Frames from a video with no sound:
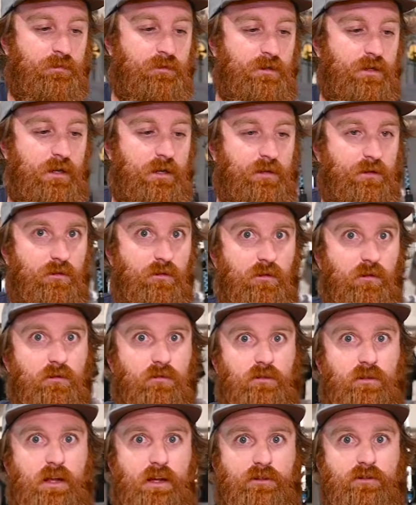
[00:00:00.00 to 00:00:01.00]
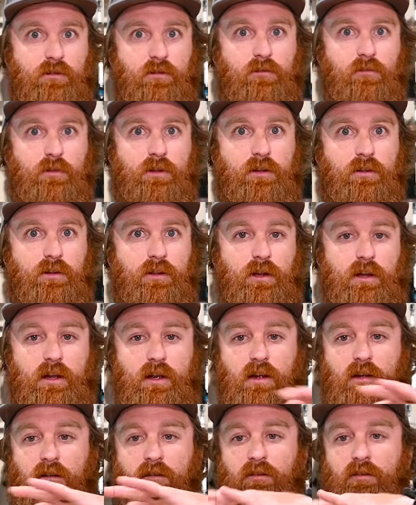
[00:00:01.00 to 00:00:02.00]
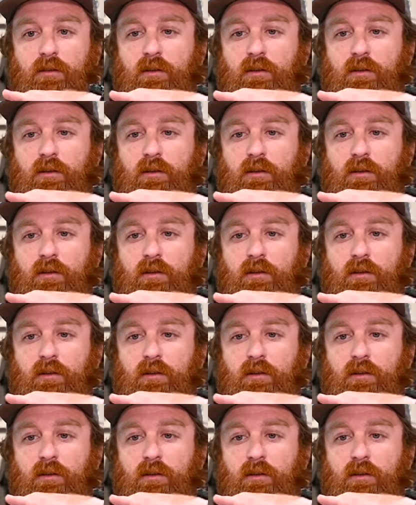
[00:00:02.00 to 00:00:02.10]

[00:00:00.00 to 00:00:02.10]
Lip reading: Take your electric reel there.